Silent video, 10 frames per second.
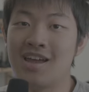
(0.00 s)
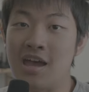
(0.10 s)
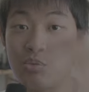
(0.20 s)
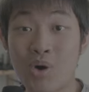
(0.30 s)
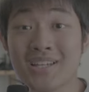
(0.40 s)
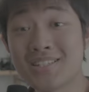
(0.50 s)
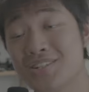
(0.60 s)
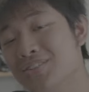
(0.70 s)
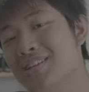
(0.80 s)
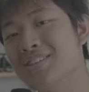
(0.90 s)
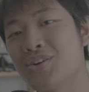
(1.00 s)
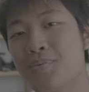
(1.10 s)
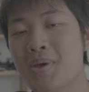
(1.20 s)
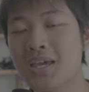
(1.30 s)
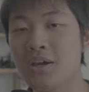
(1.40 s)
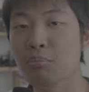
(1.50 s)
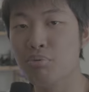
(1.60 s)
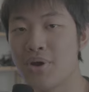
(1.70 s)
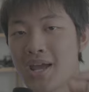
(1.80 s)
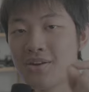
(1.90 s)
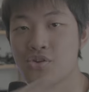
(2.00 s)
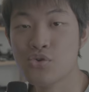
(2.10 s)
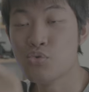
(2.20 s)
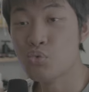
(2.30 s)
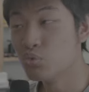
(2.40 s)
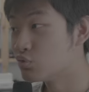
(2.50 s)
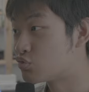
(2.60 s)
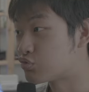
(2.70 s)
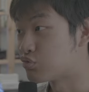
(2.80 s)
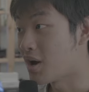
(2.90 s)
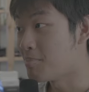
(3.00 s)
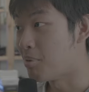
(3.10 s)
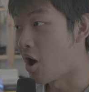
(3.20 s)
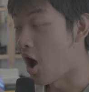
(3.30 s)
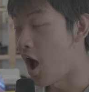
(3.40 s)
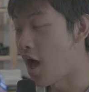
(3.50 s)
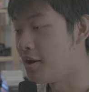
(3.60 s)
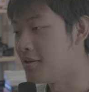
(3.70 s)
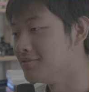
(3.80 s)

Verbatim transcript: At YC Onion, they're making a brand new tripod,